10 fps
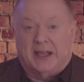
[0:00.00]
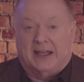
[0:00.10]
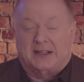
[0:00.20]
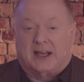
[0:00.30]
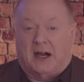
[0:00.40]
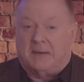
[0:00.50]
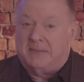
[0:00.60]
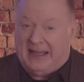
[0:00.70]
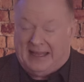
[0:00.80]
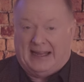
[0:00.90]

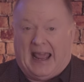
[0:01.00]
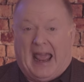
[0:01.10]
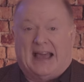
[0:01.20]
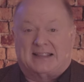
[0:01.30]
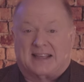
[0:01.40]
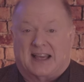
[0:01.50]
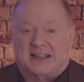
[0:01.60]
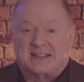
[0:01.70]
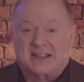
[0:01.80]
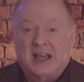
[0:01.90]
income in
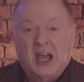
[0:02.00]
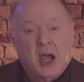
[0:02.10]
assets,